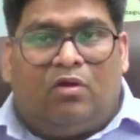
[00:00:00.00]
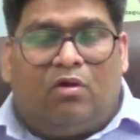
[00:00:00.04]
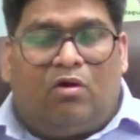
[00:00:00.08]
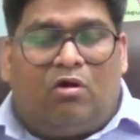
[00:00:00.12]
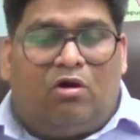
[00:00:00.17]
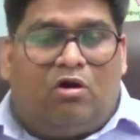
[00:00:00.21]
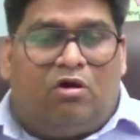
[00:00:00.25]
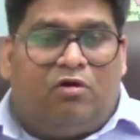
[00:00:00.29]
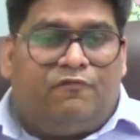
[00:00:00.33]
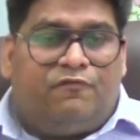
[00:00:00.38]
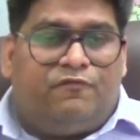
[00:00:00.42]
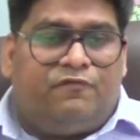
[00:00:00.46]

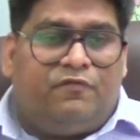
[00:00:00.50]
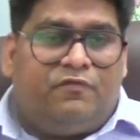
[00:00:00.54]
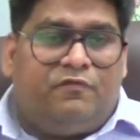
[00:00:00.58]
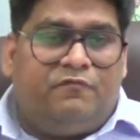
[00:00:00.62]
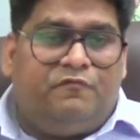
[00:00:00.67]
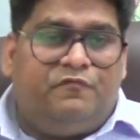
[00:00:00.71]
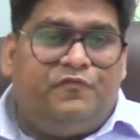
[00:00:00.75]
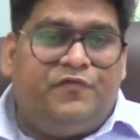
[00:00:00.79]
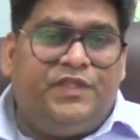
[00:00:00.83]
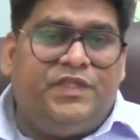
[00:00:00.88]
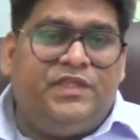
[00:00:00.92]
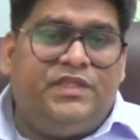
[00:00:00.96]
of
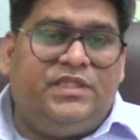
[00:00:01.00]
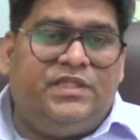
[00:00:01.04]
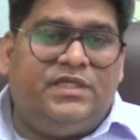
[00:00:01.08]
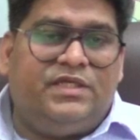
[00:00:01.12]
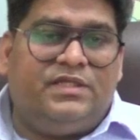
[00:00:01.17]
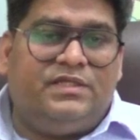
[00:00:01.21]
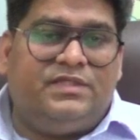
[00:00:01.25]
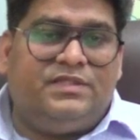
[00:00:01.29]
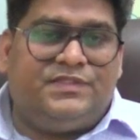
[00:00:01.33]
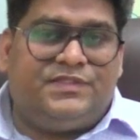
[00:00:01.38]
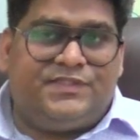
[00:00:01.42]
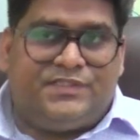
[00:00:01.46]

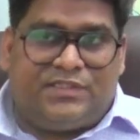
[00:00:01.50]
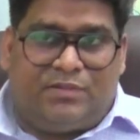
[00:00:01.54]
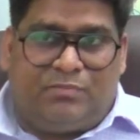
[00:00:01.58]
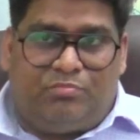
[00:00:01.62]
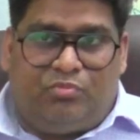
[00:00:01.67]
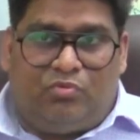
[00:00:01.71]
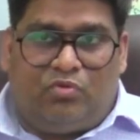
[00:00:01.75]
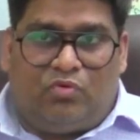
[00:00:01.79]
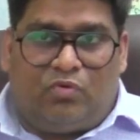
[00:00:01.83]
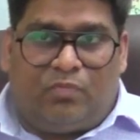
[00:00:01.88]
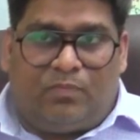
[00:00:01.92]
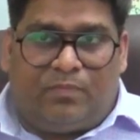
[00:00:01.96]
Vindhyan
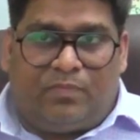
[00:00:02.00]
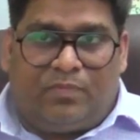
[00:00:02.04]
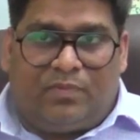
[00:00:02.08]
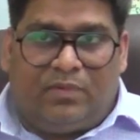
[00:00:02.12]
subgroup.